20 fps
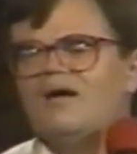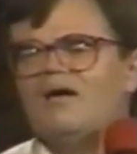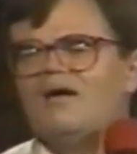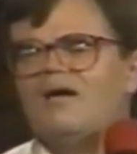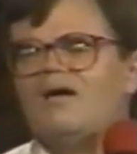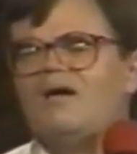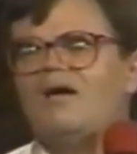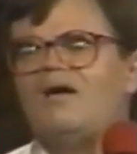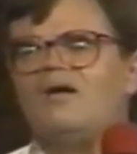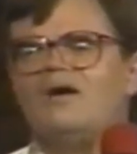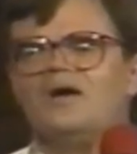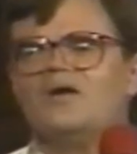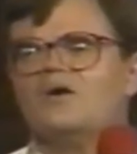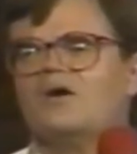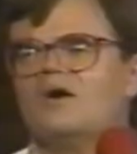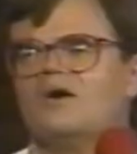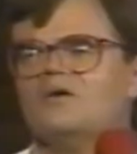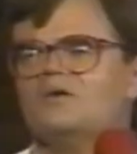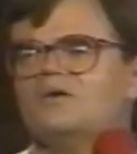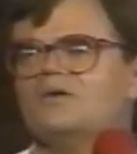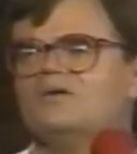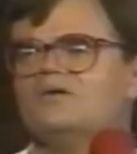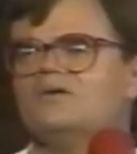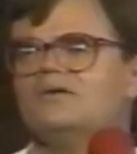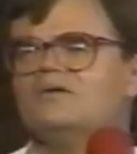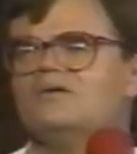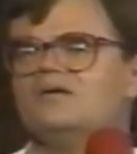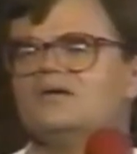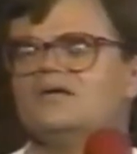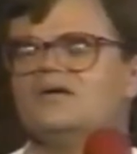oh, it hurt.
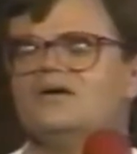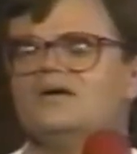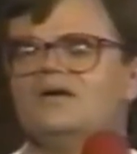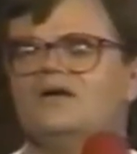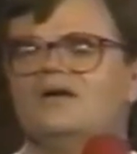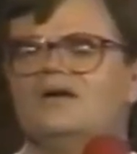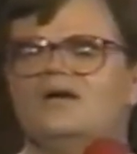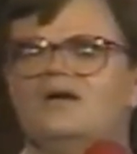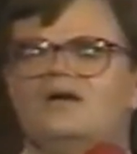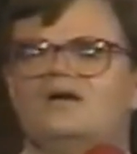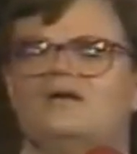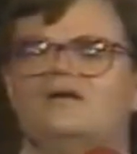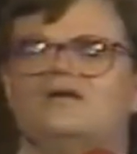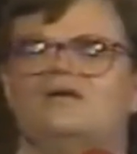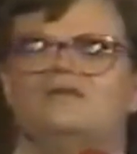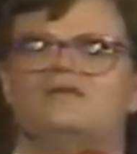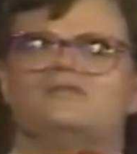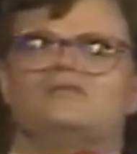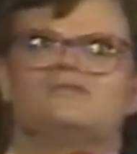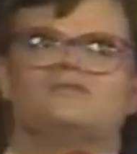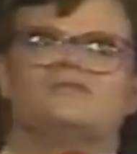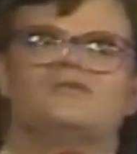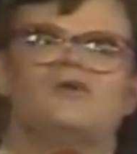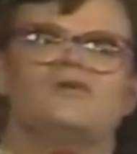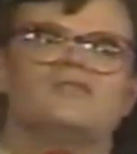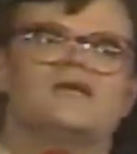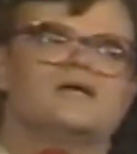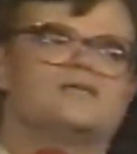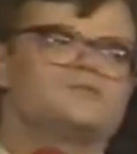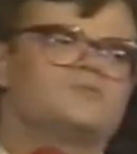
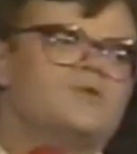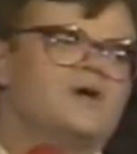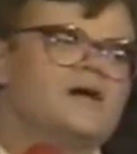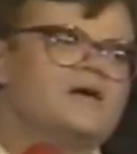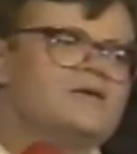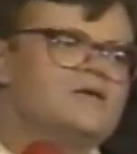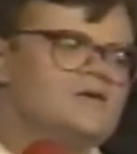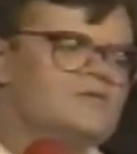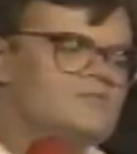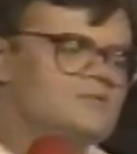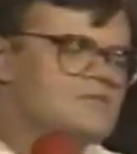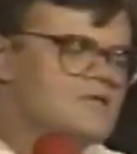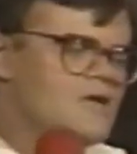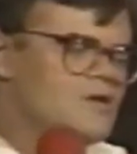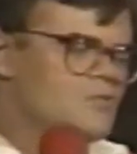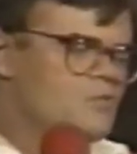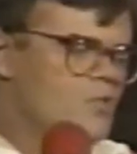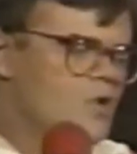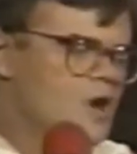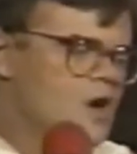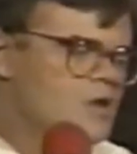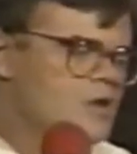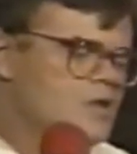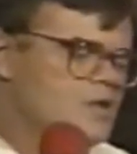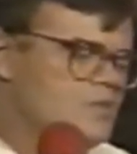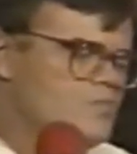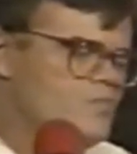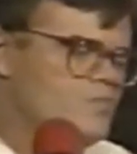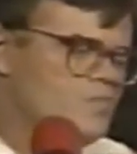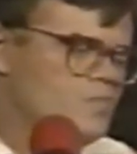So that's why he was out
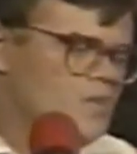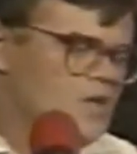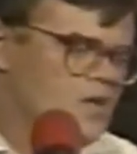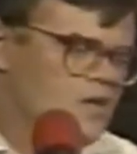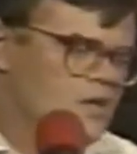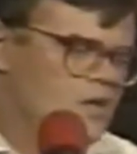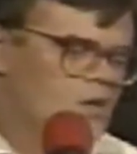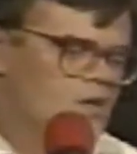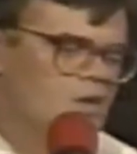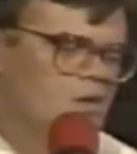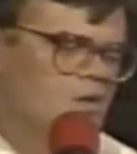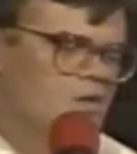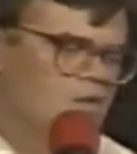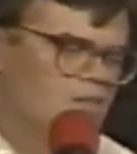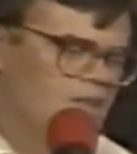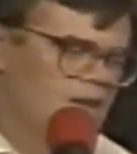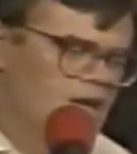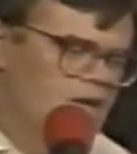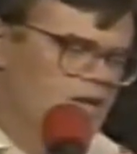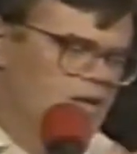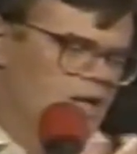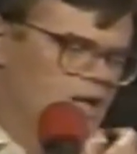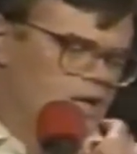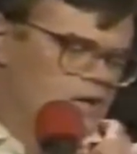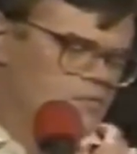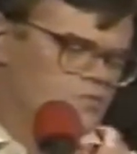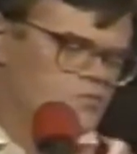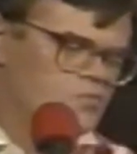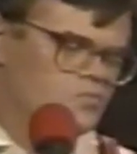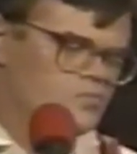walking that
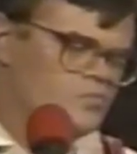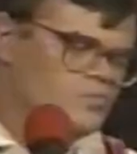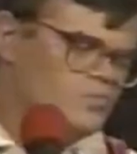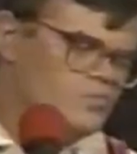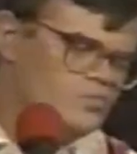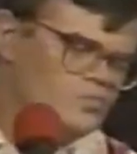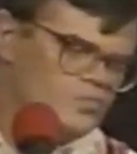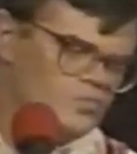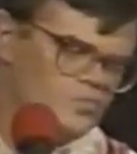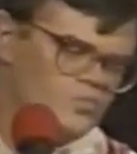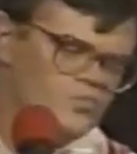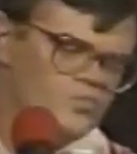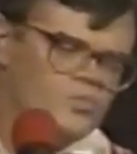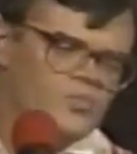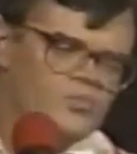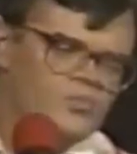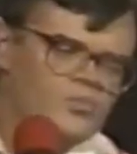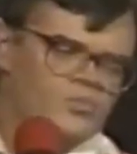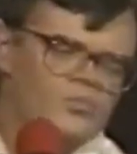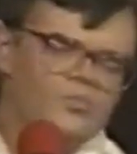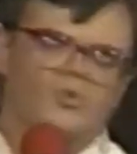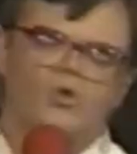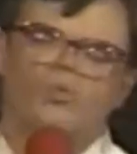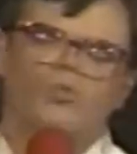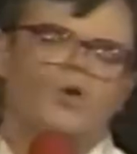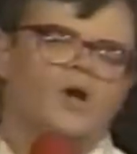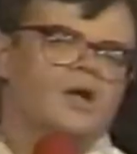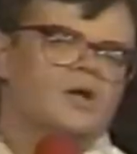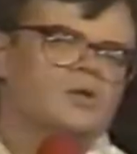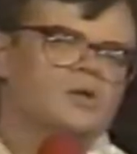night.
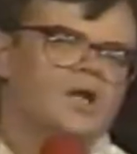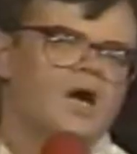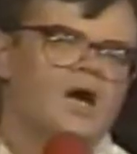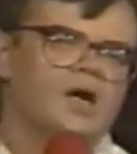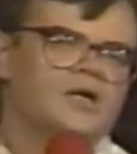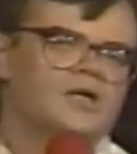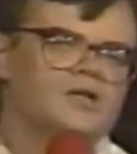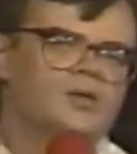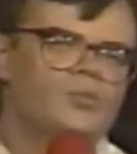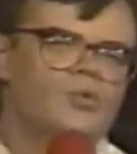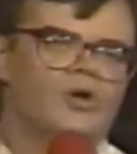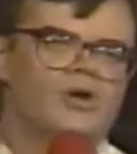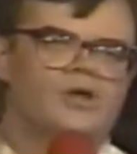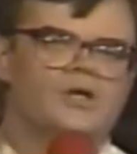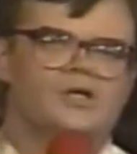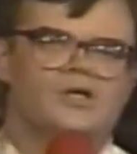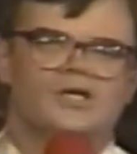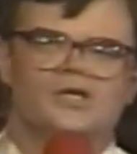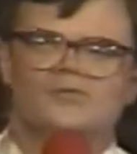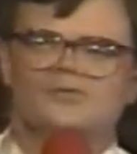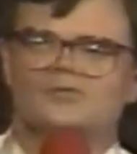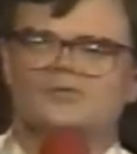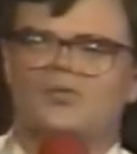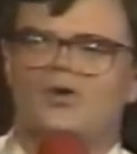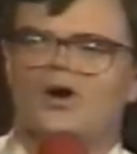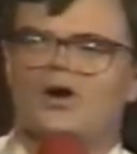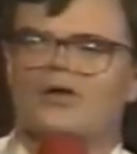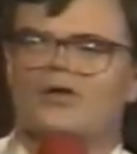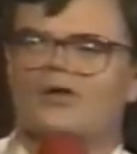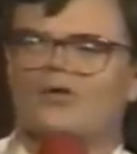1 o'clock in the morning, he was
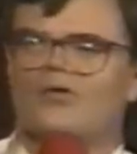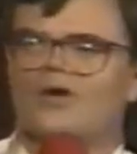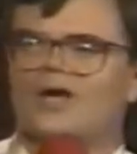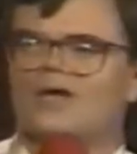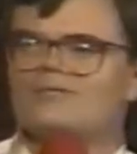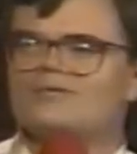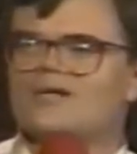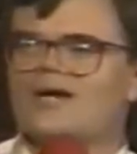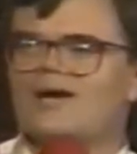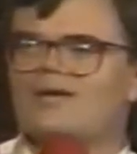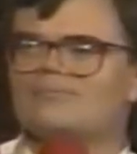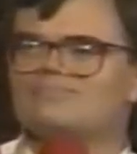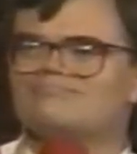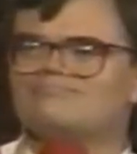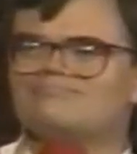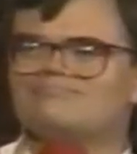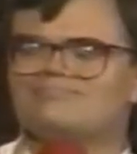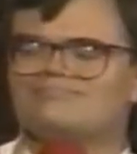walking around town,